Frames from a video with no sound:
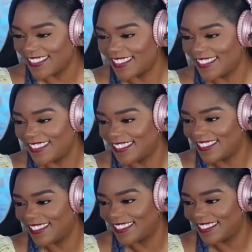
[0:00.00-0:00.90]

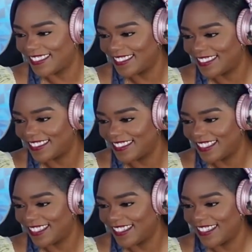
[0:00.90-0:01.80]

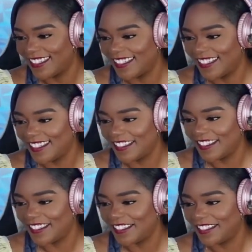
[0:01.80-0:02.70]

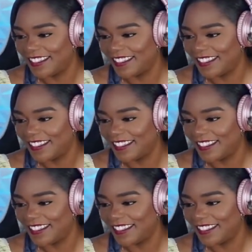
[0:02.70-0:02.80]
(silent)